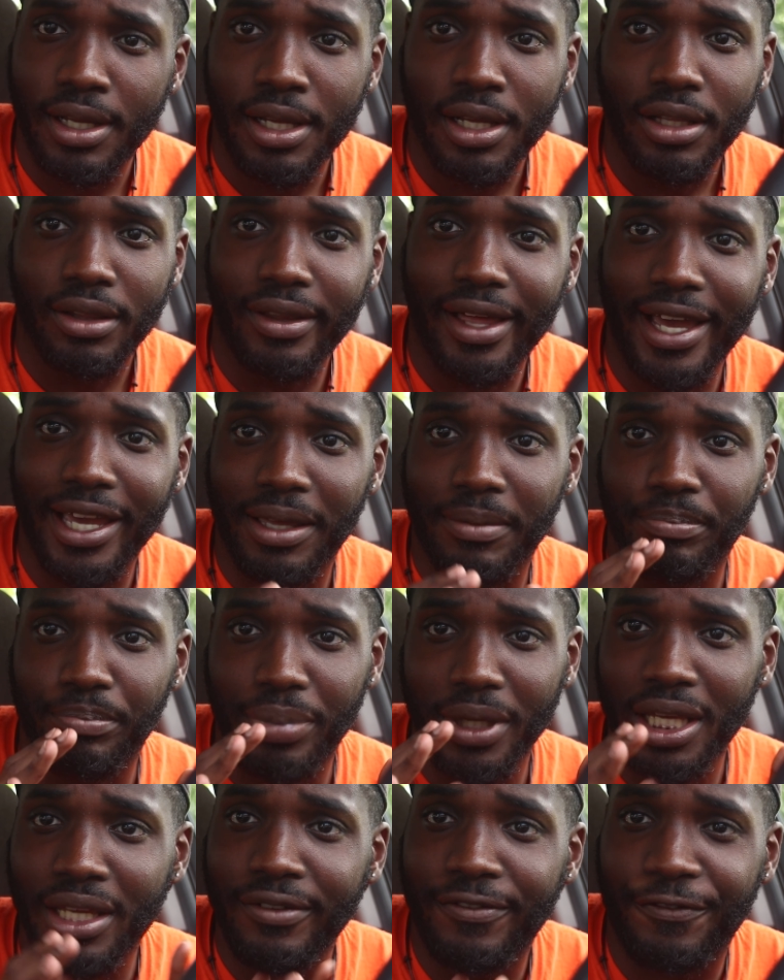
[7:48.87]
Like,
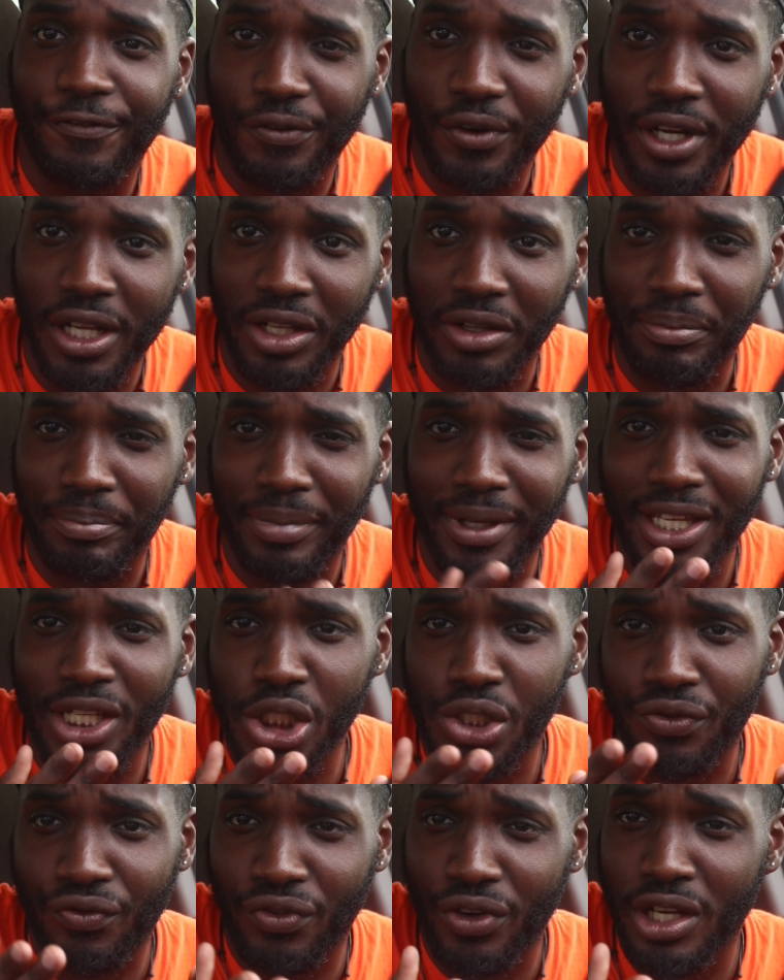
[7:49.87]
be free. Be
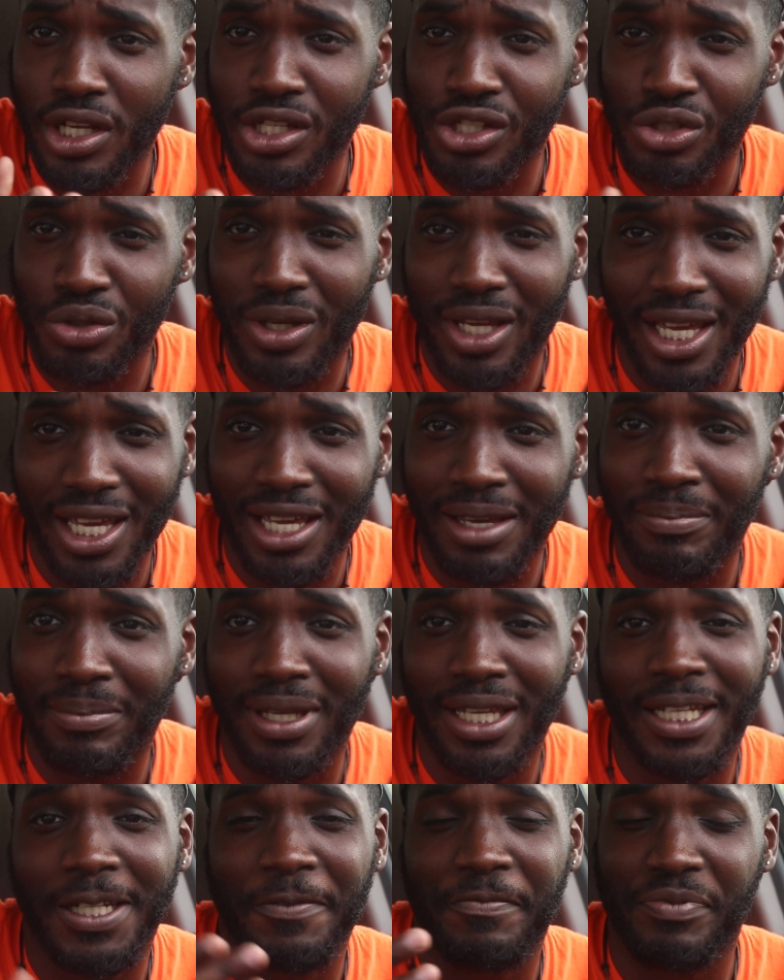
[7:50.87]
as free as you can
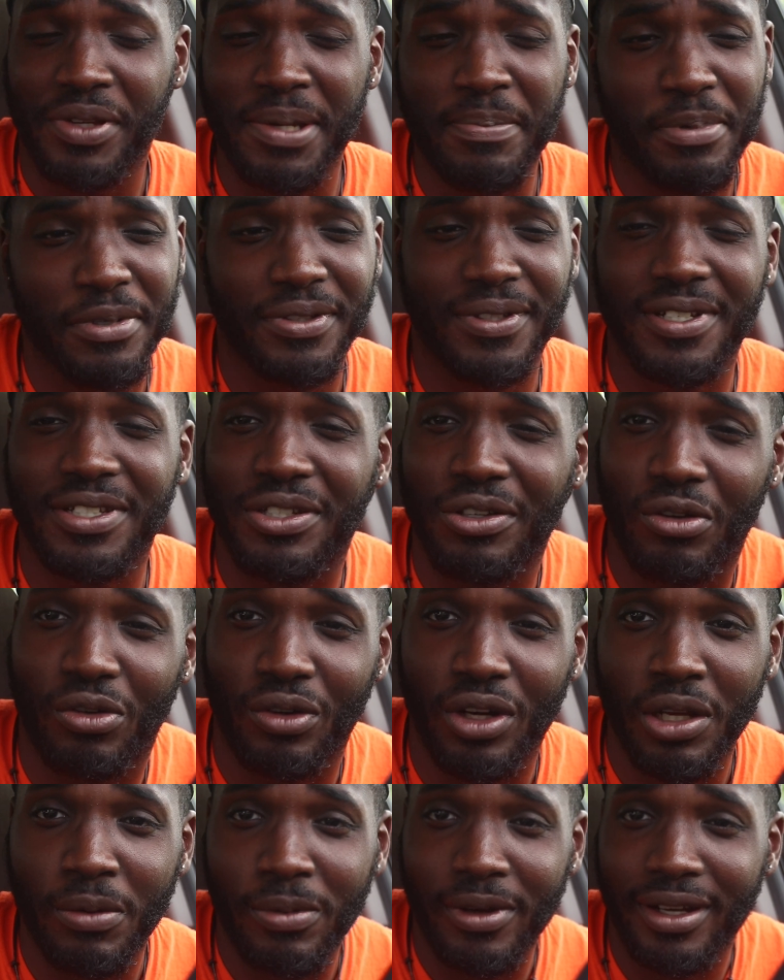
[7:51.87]
be. And if people
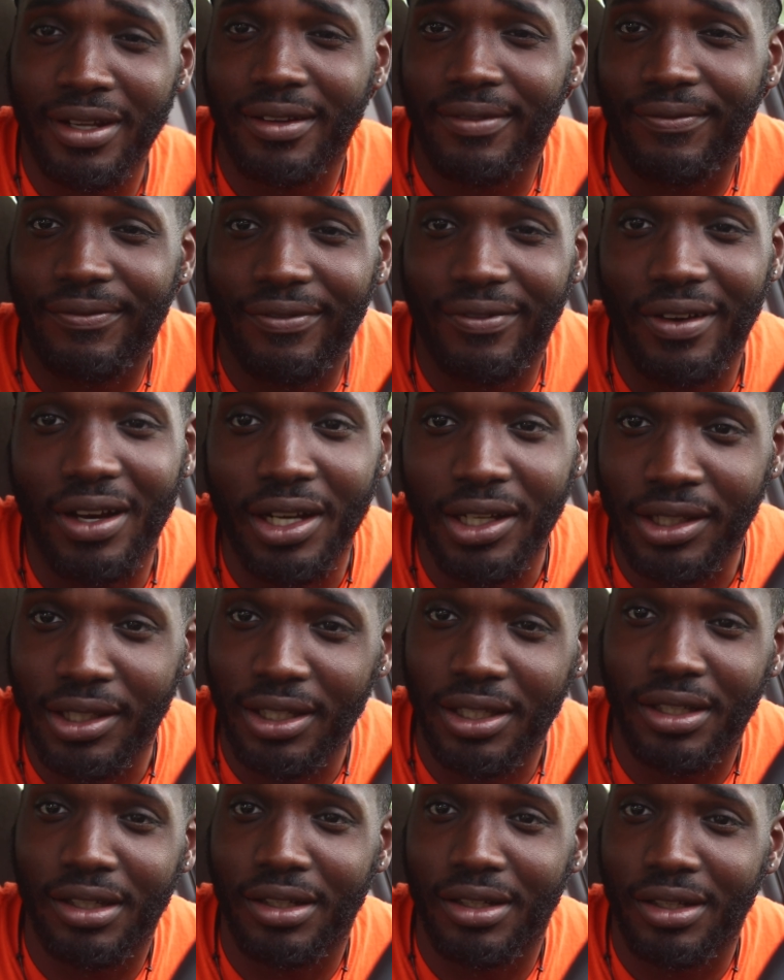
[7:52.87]
disagree with it, fuck
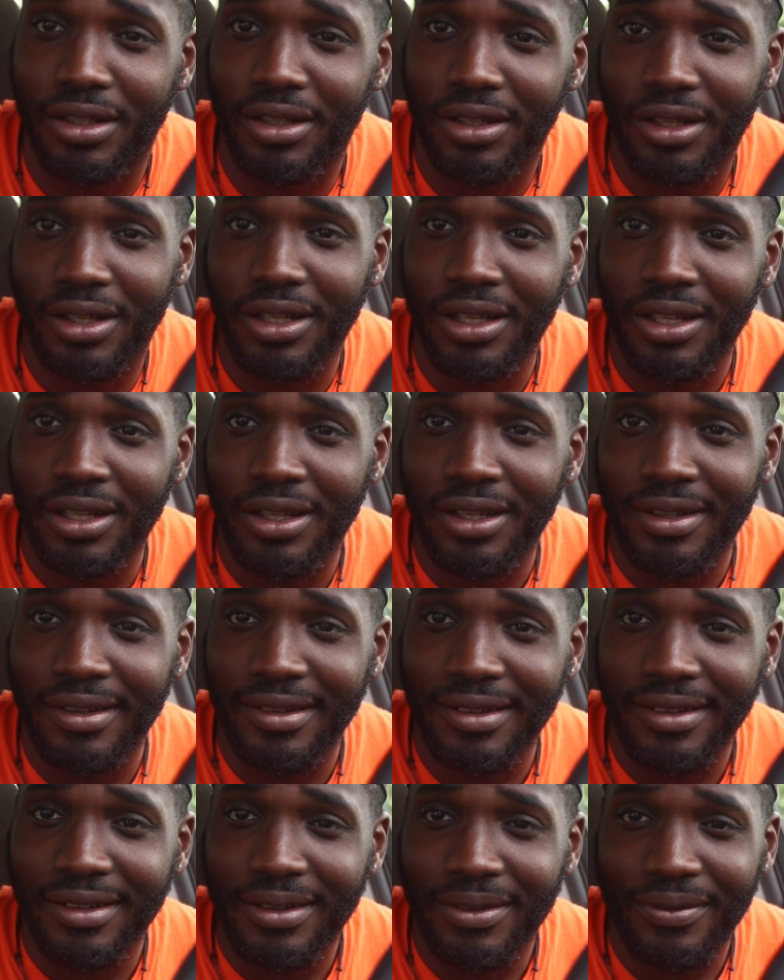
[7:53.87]
it.
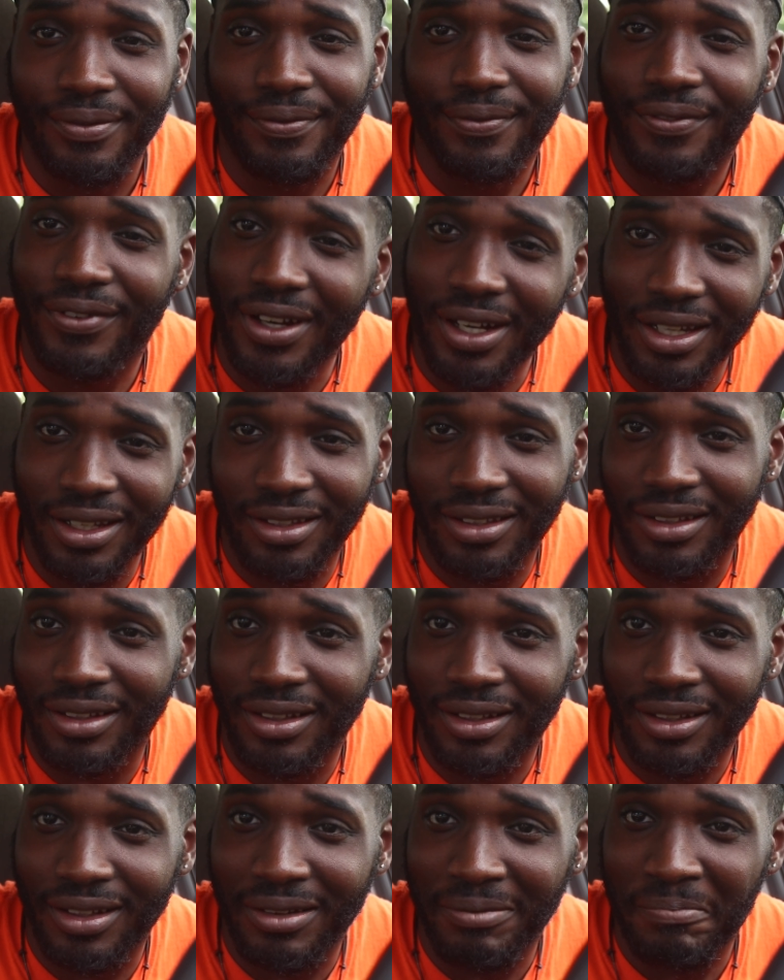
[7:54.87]
Fuck
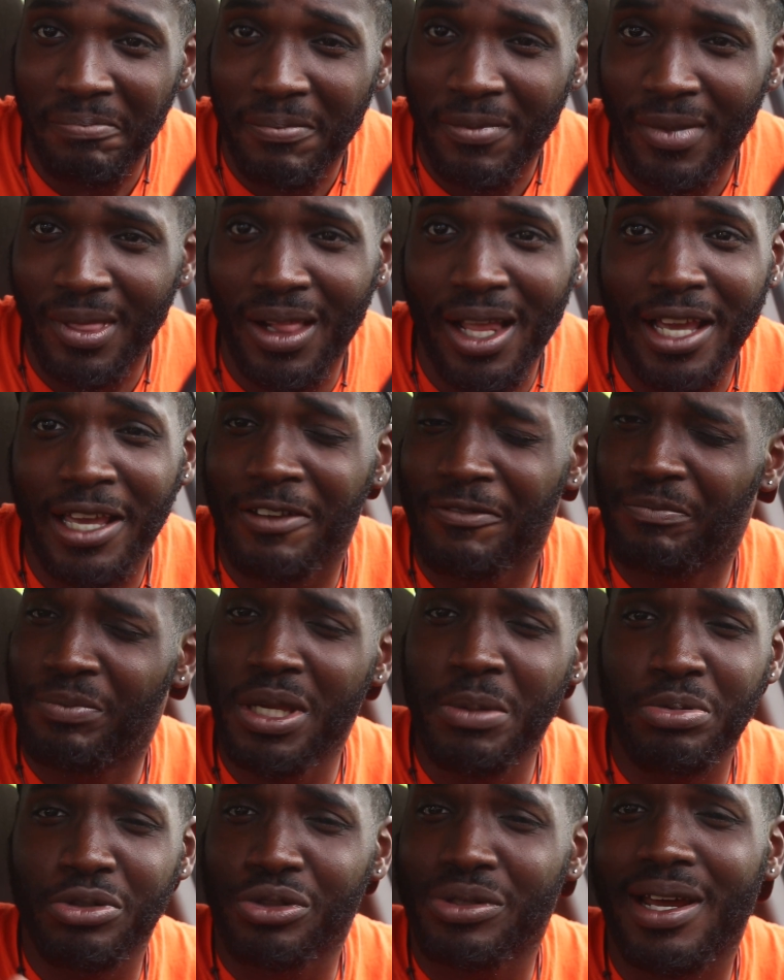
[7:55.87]
it. Like, if
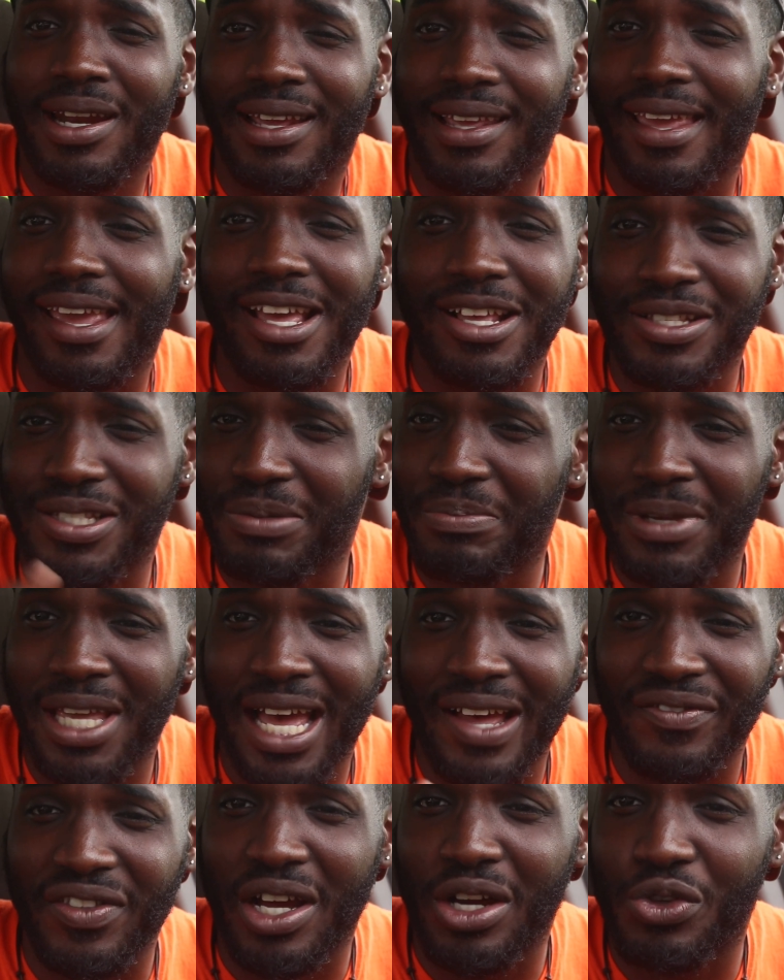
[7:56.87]
people try to cancel me
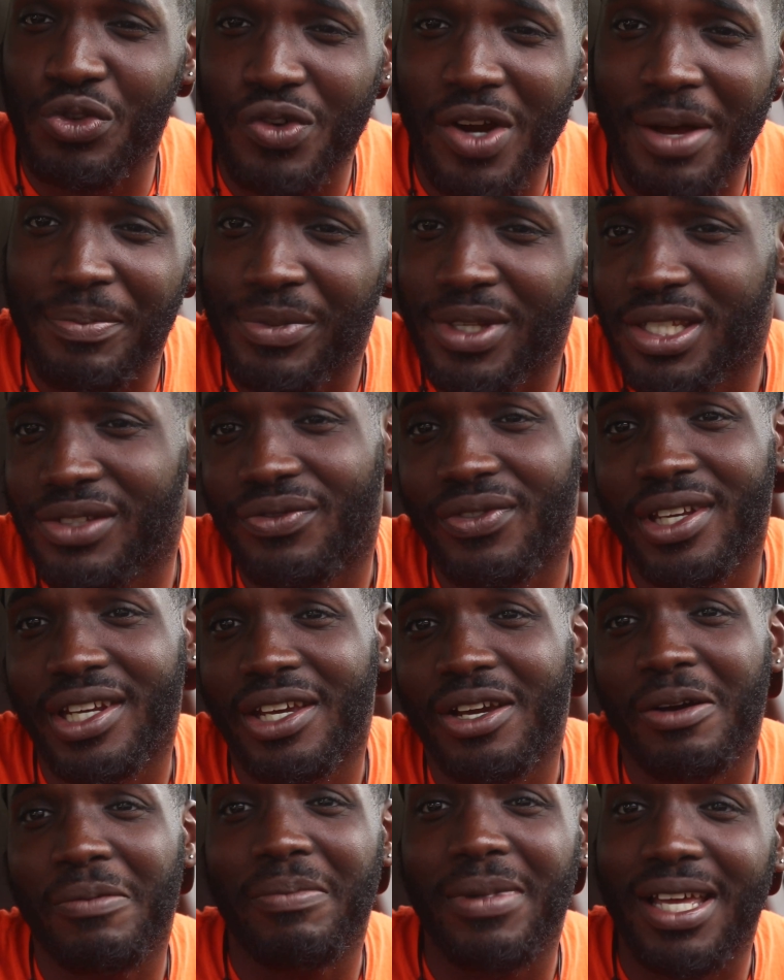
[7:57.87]
after I drop this
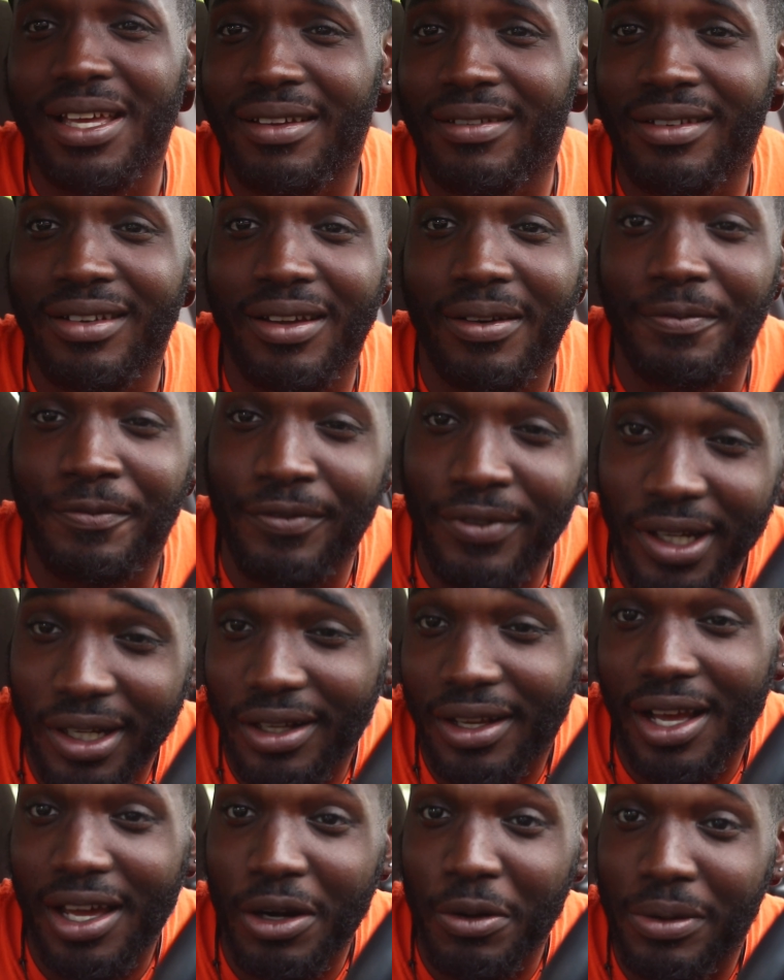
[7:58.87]
video, man, the
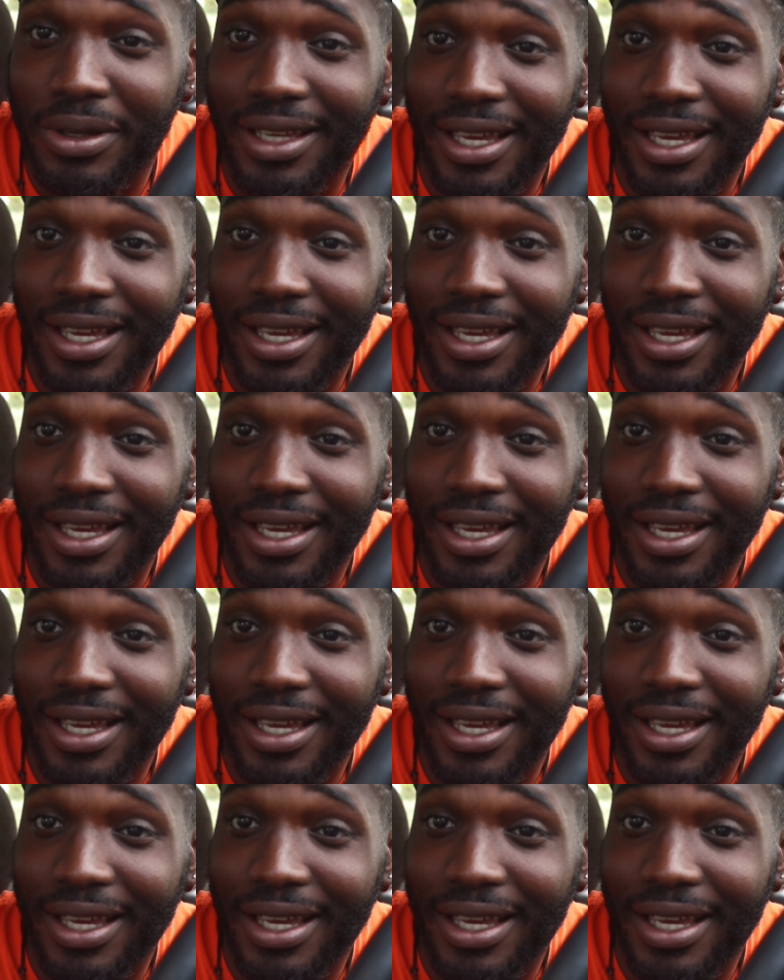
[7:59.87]
fuck, I don't